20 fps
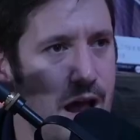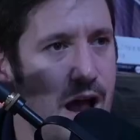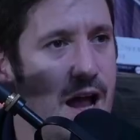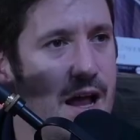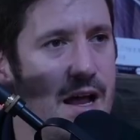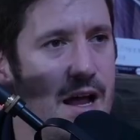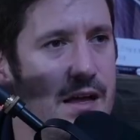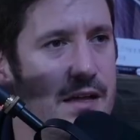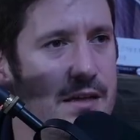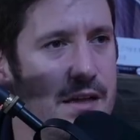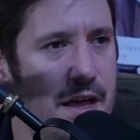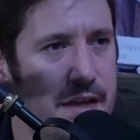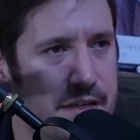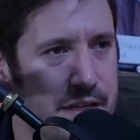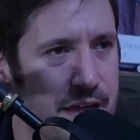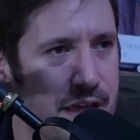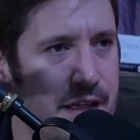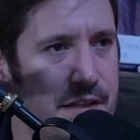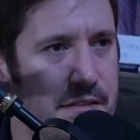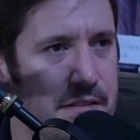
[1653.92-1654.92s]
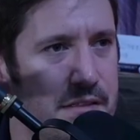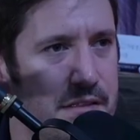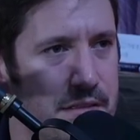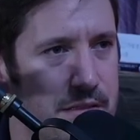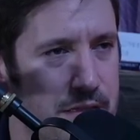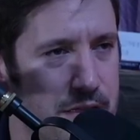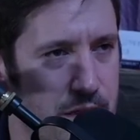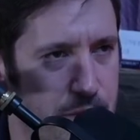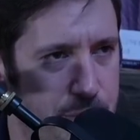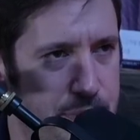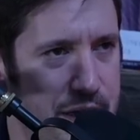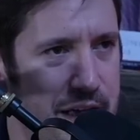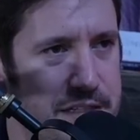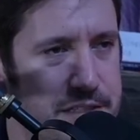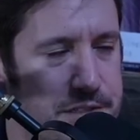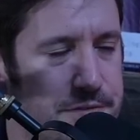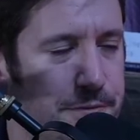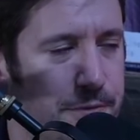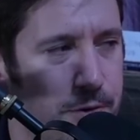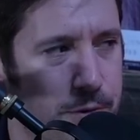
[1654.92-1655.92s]
uh, Again, the
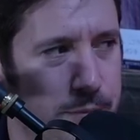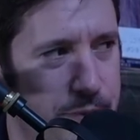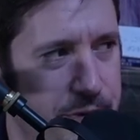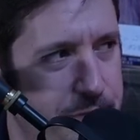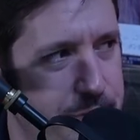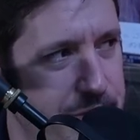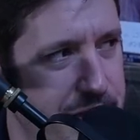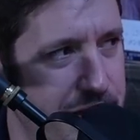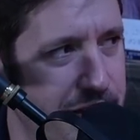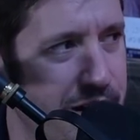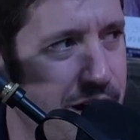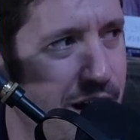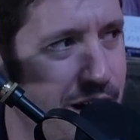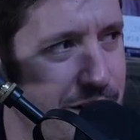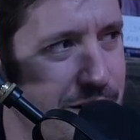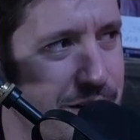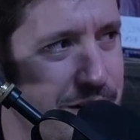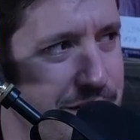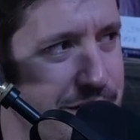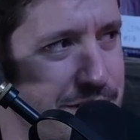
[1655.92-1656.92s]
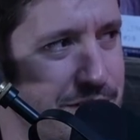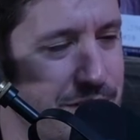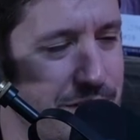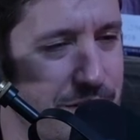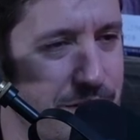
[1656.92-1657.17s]
best form of being conquered is